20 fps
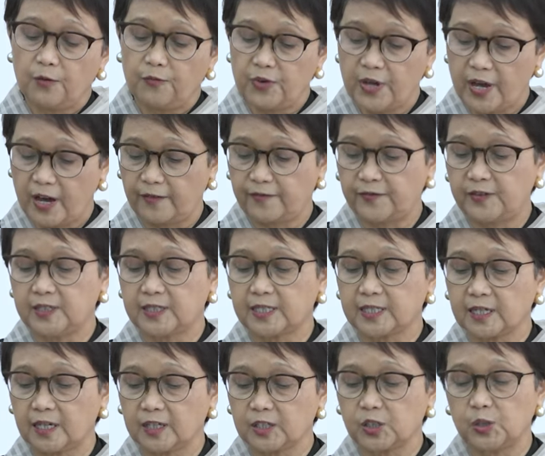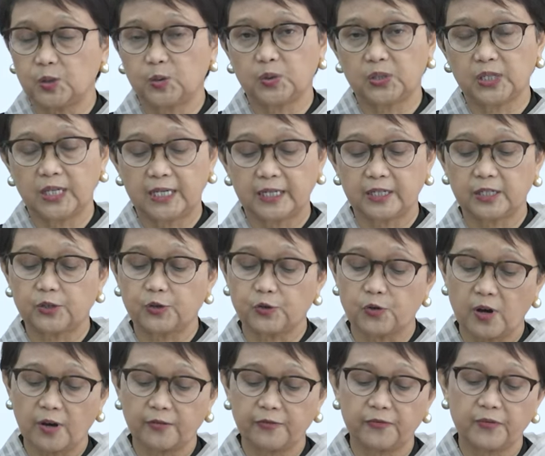We have discussed New Zealand
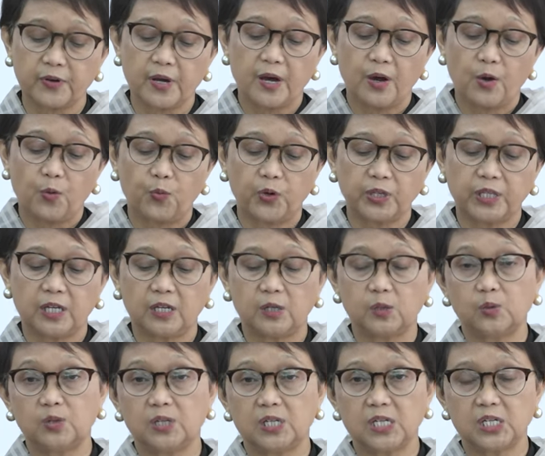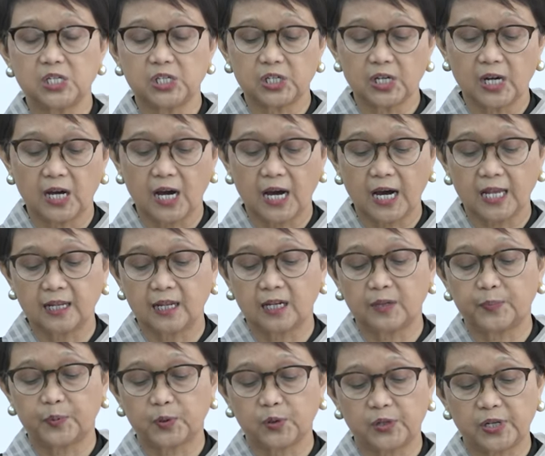draft with Indonesia
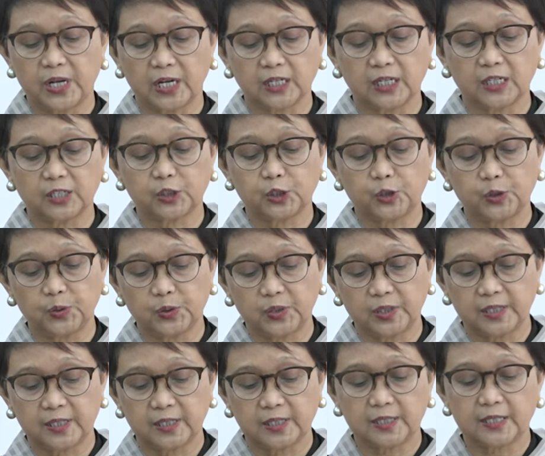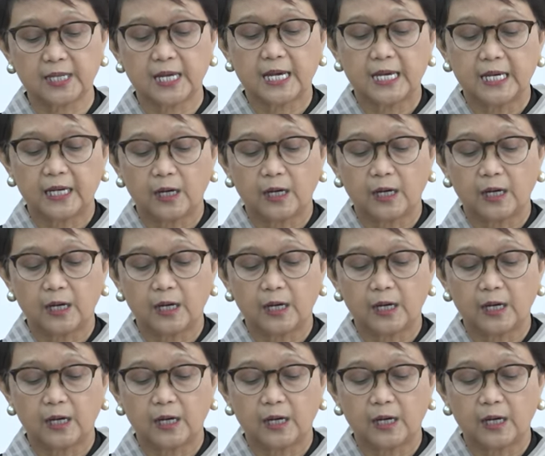Halal Product Assurance